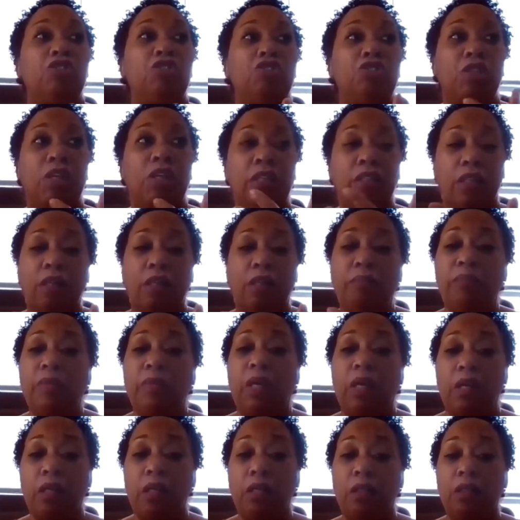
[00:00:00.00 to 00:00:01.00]
shut up
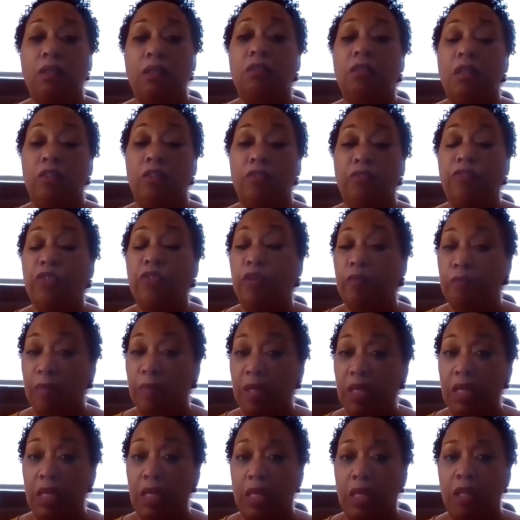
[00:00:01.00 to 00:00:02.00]
uh, for
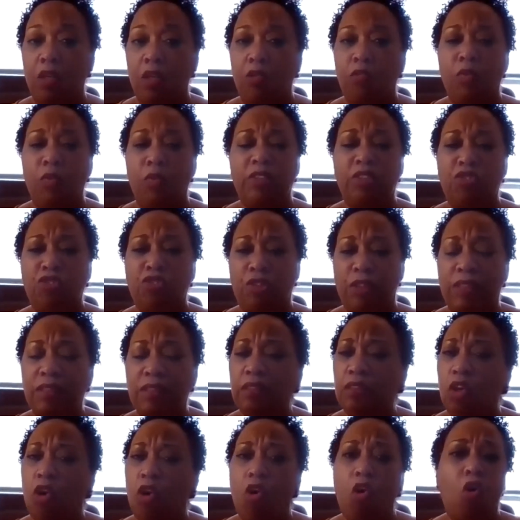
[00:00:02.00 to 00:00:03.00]
me was
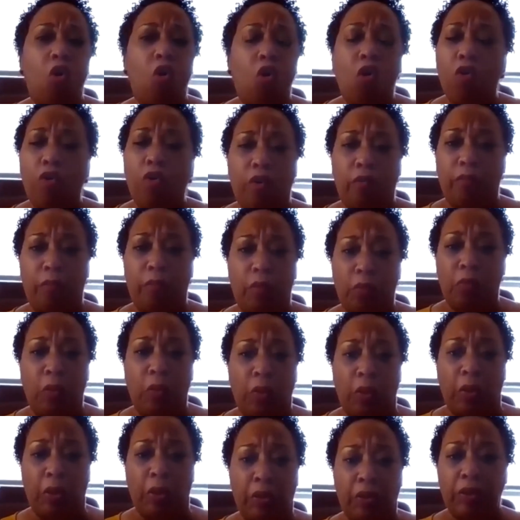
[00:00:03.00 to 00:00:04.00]
just a horrible
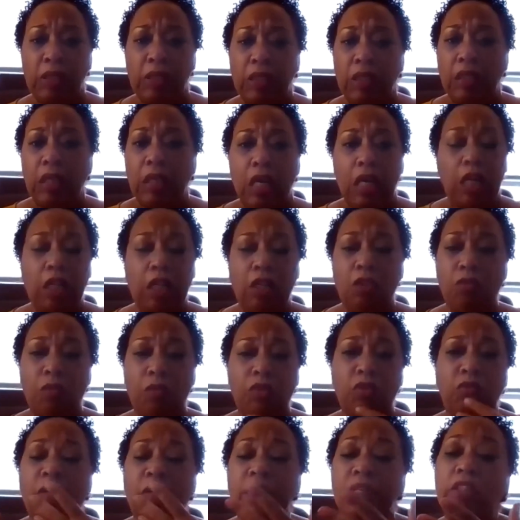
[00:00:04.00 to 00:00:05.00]
word. It
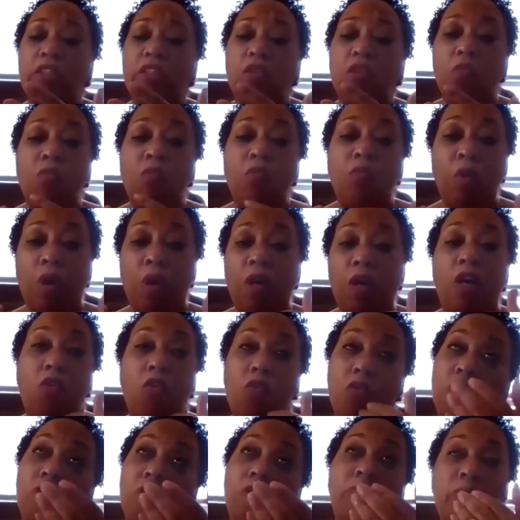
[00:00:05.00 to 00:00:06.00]
was one of the uh,
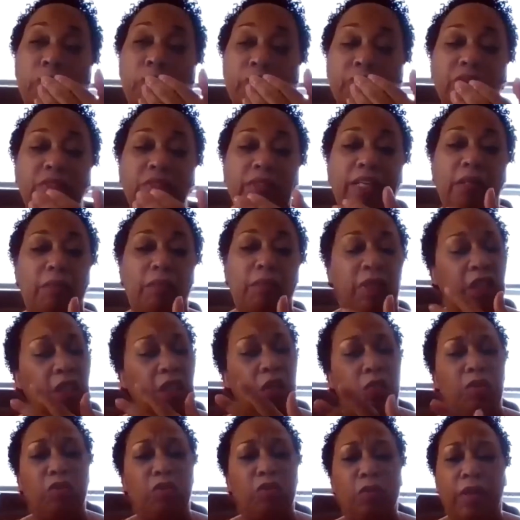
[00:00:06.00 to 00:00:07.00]
horrible statement.
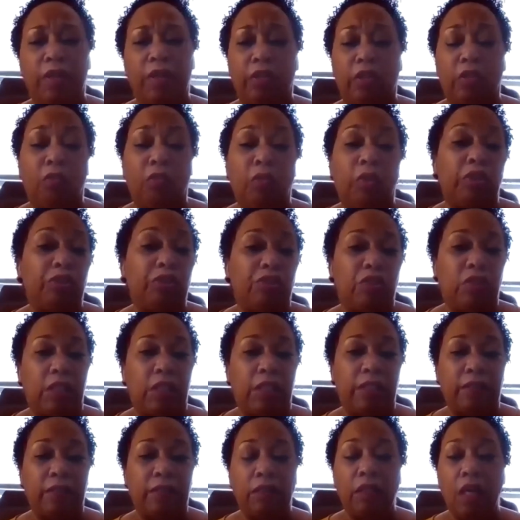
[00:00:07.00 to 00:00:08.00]
It was one of the worst
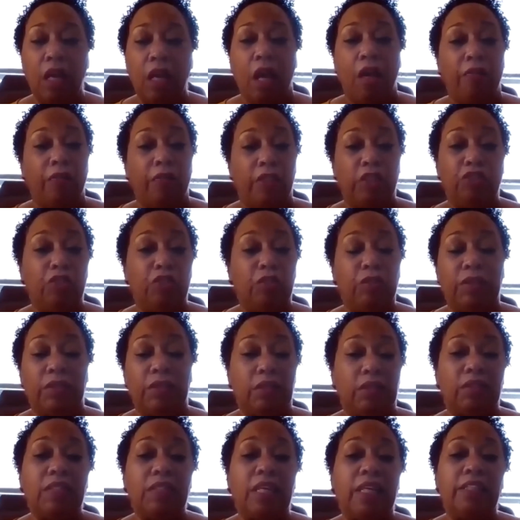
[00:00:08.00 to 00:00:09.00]
things that you
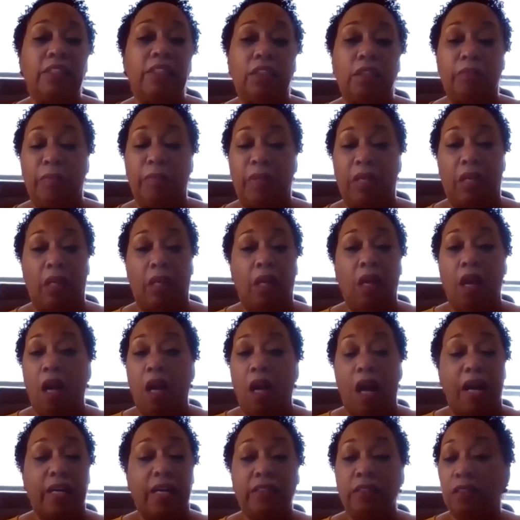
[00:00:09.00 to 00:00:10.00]
could say to me.
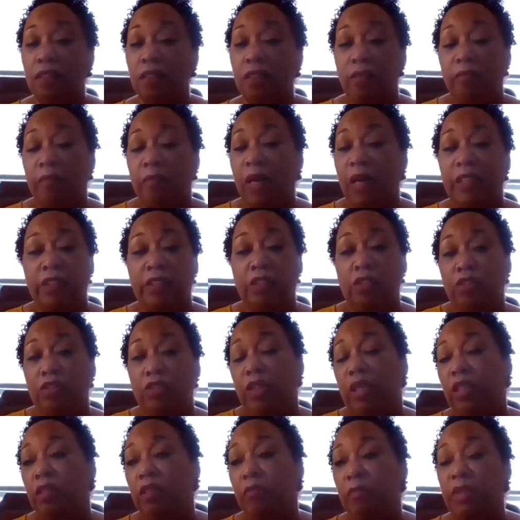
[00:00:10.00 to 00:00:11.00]
I didn't mind you
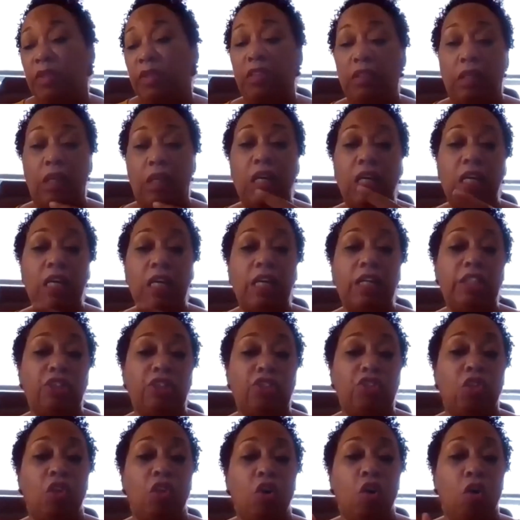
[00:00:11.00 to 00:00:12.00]
telling me to
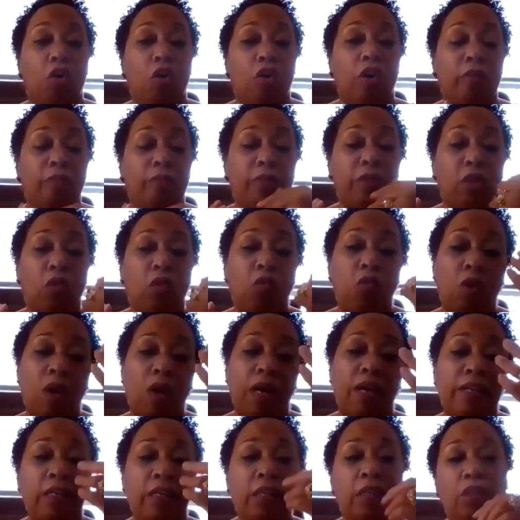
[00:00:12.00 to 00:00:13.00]
hush or be
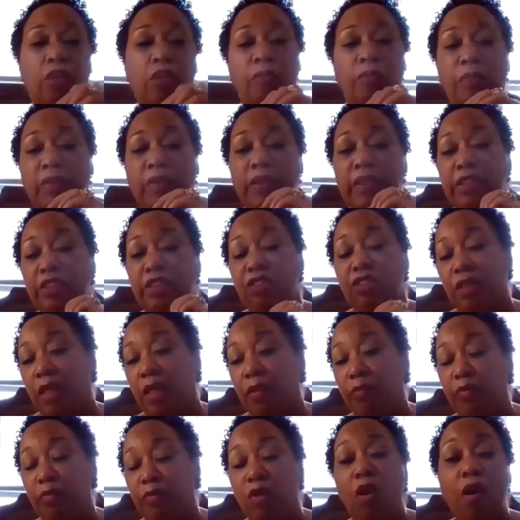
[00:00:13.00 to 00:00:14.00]
quiet or please
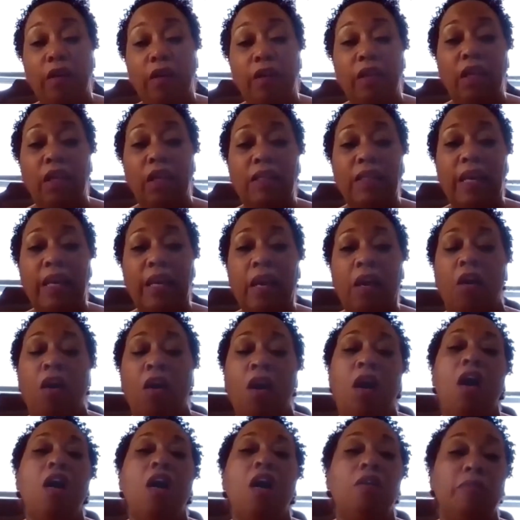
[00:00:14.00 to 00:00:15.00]
stop talking now,
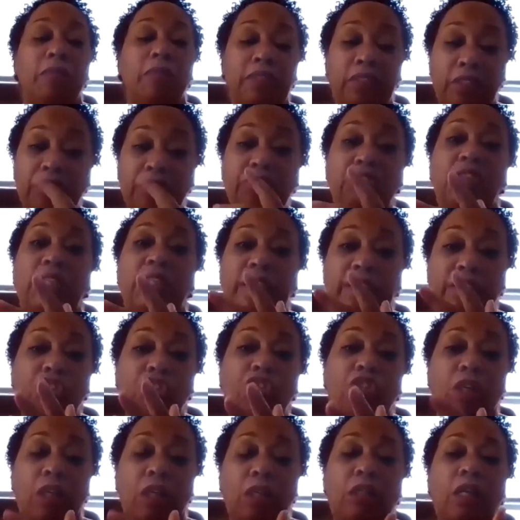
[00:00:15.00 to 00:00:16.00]
but to say
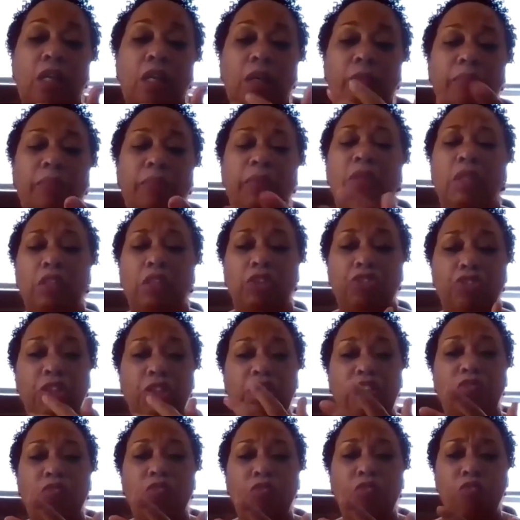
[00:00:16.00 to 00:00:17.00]
shut up
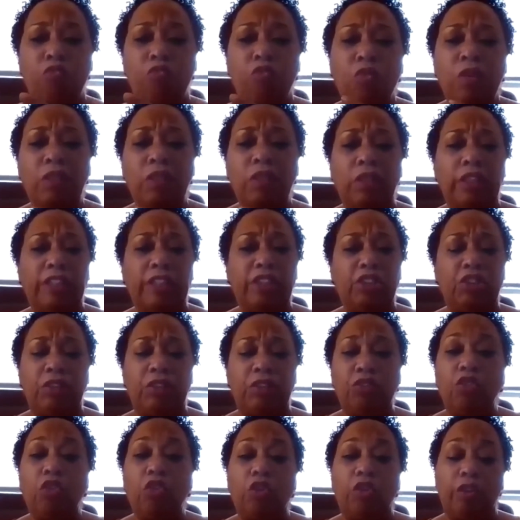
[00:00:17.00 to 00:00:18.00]
just really
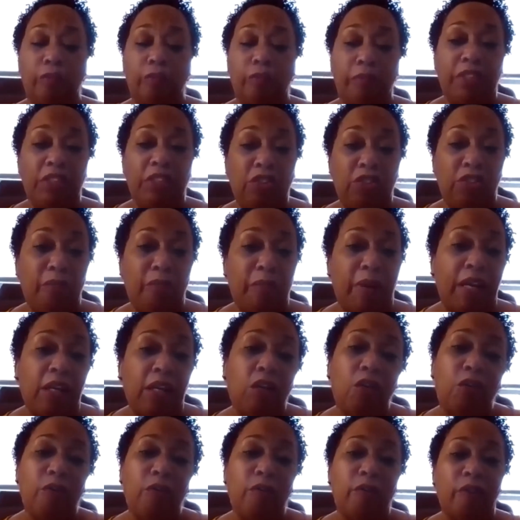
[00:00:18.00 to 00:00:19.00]
just hurt me to my
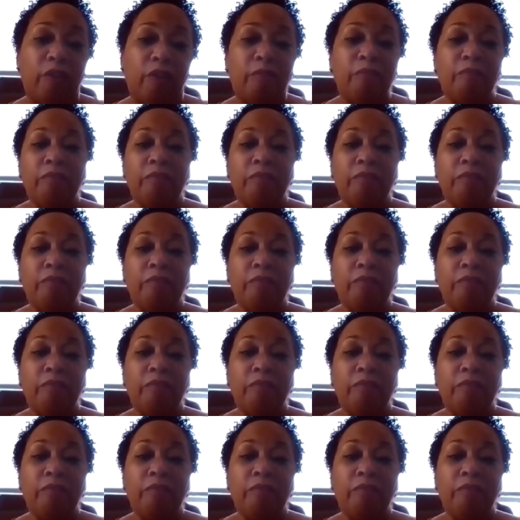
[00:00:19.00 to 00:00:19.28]
core.